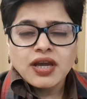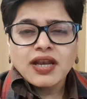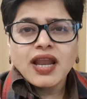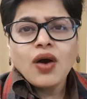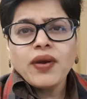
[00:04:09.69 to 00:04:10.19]

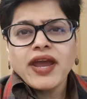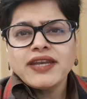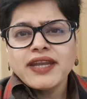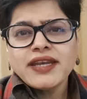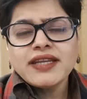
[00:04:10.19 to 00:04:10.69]
Now
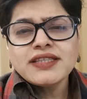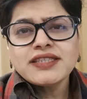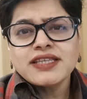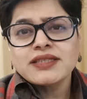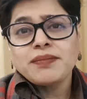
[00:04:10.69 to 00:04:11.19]
attendance
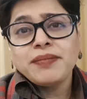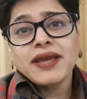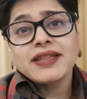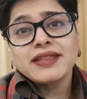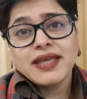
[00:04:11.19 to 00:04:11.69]
is a
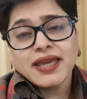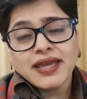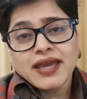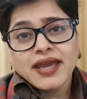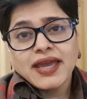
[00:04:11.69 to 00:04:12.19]
big thing
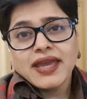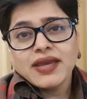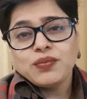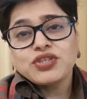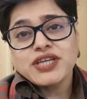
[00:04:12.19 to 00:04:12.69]

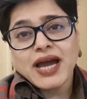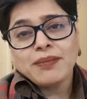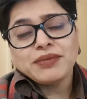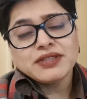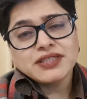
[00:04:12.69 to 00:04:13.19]
which
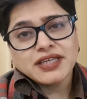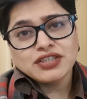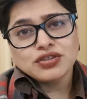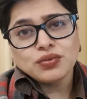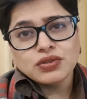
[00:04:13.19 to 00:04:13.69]
happens in
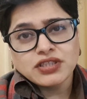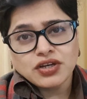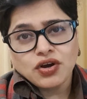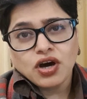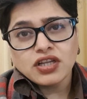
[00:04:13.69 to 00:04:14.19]
schools and
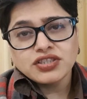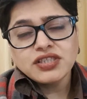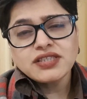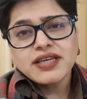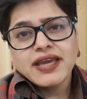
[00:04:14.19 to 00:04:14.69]

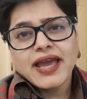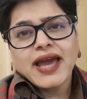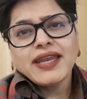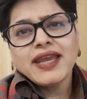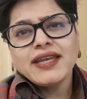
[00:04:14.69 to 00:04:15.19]
colleges,
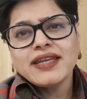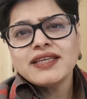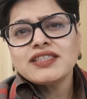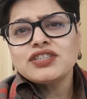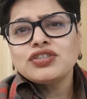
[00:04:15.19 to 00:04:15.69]
and it
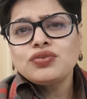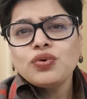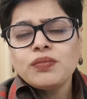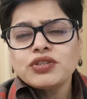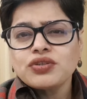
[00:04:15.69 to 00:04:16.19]
is too
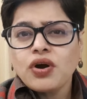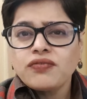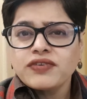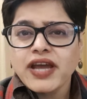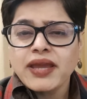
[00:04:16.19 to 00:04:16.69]
much
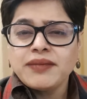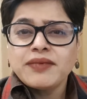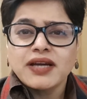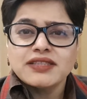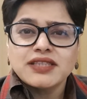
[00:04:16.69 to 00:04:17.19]
of time
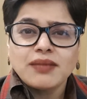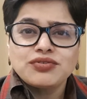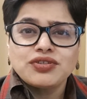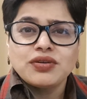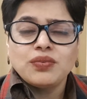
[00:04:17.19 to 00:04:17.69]

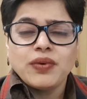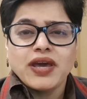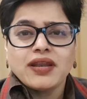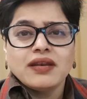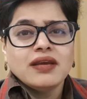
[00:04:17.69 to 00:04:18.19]
consumption
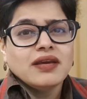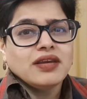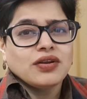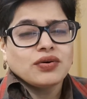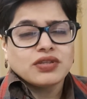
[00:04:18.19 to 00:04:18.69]
wherein,
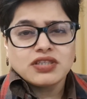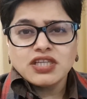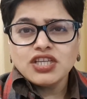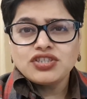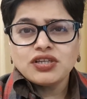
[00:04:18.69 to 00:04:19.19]
you know, the
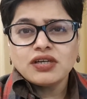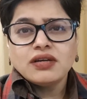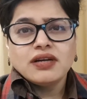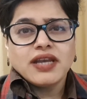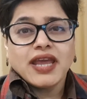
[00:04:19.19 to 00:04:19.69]
teacher
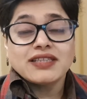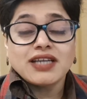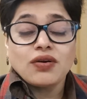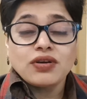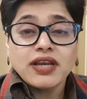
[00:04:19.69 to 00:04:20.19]
takes
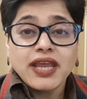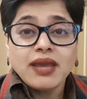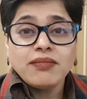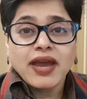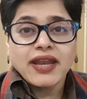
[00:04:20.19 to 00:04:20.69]
out
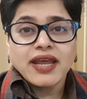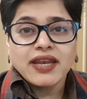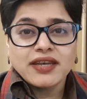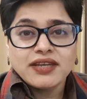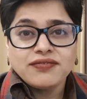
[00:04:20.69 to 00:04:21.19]
name and
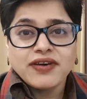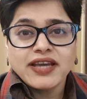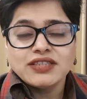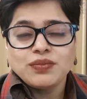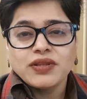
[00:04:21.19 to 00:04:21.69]

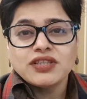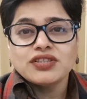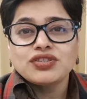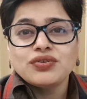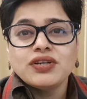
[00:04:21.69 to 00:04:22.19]
identifies whether the
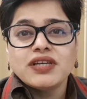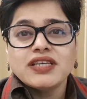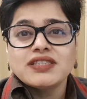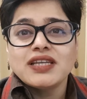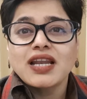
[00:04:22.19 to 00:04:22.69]
student
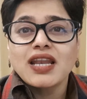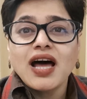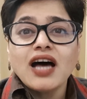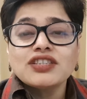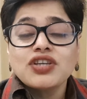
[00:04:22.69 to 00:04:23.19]
is in
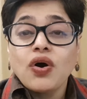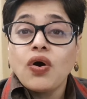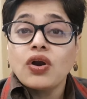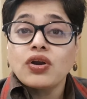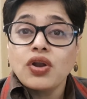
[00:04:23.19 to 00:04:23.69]
class
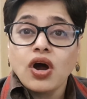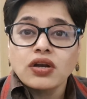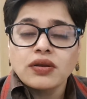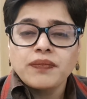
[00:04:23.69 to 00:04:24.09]
or not.